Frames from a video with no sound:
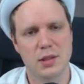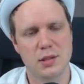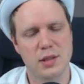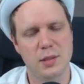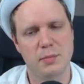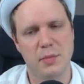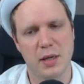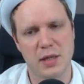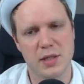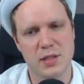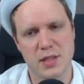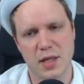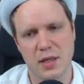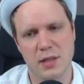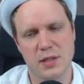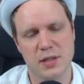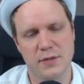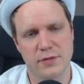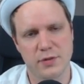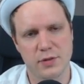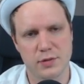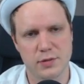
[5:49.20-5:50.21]
that makes
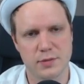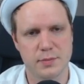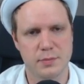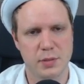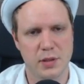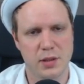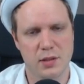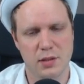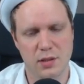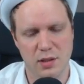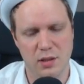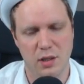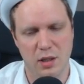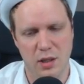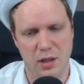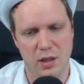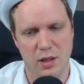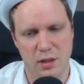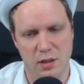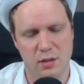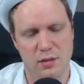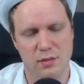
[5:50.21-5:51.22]
that difficult. But
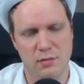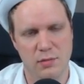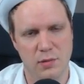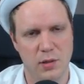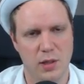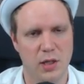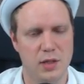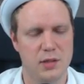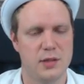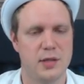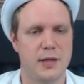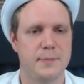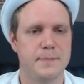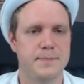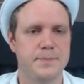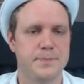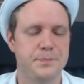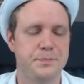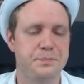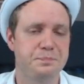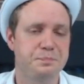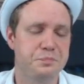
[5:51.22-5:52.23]
ah, we won't get into that.
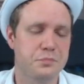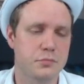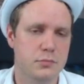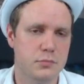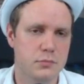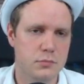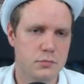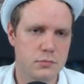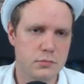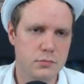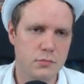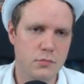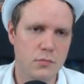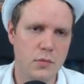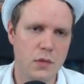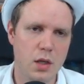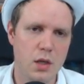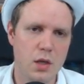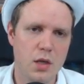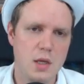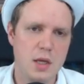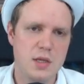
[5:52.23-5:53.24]

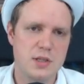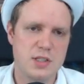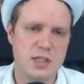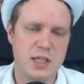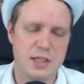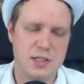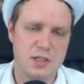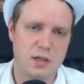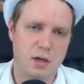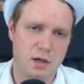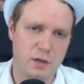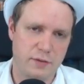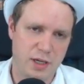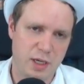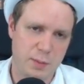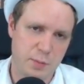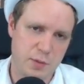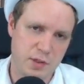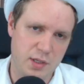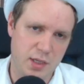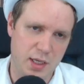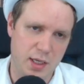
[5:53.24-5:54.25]
So that's kind of
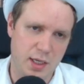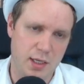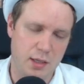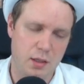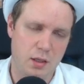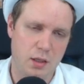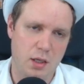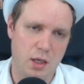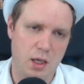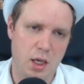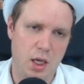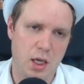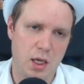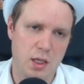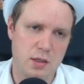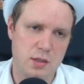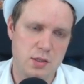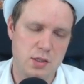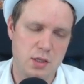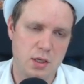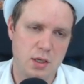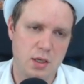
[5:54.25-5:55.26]
happened there,
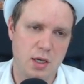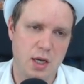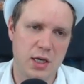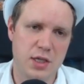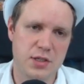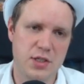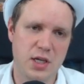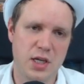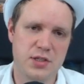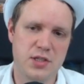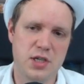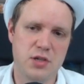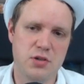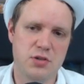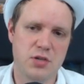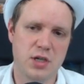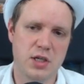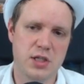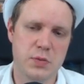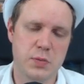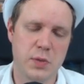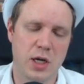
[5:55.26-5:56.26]
and uh, and it's it's
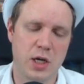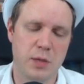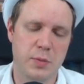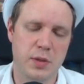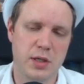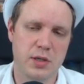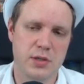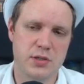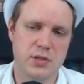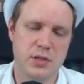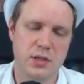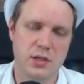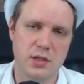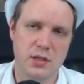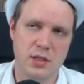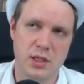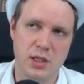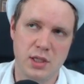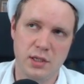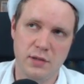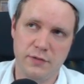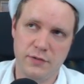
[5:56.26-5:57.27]
interesting as well because
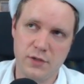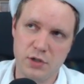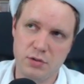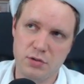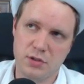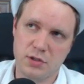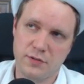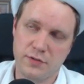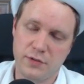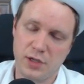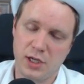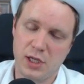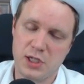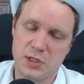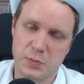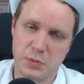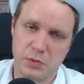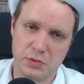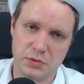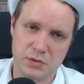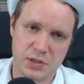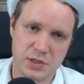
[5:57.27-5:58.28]
the future for
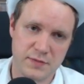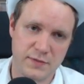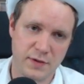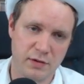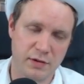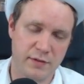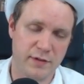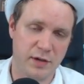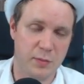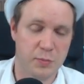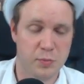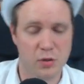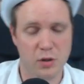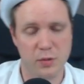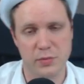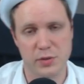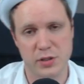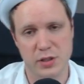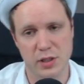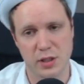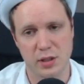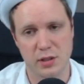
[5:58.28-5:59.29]
esports is very very
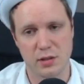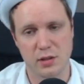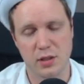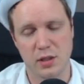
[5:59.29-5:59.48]
promising